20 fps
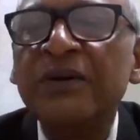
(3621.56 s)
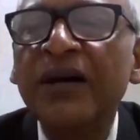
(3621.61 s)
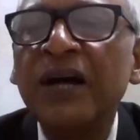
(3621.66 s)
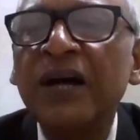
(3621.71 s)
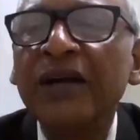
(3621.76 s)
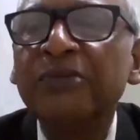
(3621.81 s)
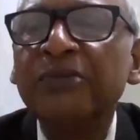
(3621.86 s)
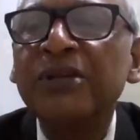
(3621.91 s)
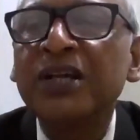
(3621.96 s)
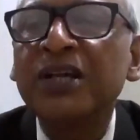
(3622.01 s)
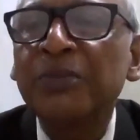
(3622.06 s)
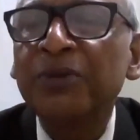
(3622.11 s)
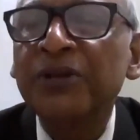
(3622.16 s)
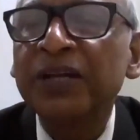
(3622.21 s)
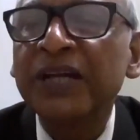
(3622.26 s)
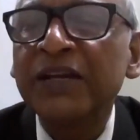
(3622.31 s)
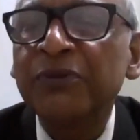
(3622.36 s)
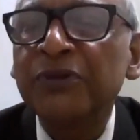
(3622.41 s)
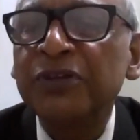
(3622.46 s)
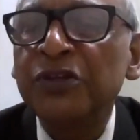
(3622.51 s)
will communicate
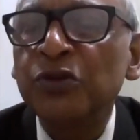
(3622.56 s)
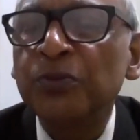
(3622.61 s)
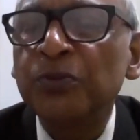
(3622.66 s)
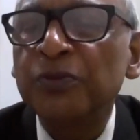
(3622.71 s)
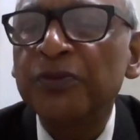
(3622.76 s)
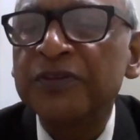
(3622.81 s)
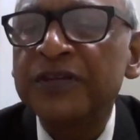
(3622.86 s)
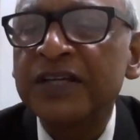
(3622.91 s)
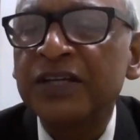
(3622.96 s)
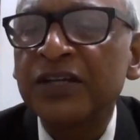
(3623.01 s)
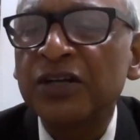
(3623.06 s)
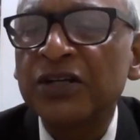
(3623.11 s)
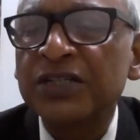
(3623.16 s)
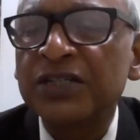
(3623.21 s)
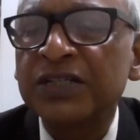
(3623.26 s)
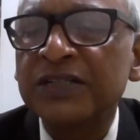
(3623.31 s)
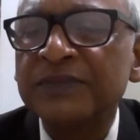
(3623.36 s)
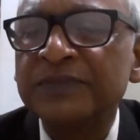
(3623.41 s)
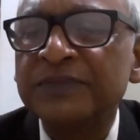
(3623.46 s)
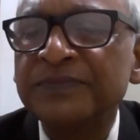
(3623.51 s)
with you, Professor Doctor,
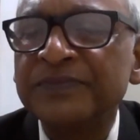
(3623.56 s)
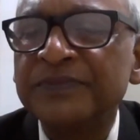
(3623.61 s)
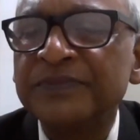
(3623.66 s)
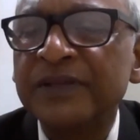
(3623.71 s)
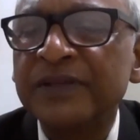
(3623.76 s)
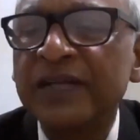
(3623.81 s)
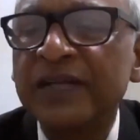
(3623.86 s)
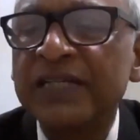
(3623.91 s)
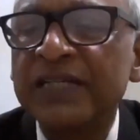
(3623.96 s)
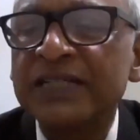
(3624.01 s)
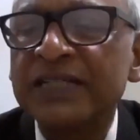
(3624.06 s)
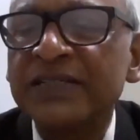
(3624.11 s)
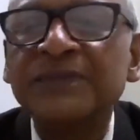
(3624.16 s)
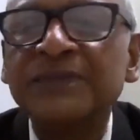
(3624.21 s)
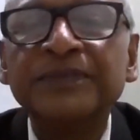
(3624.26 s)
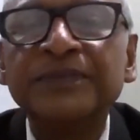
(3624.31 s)
later.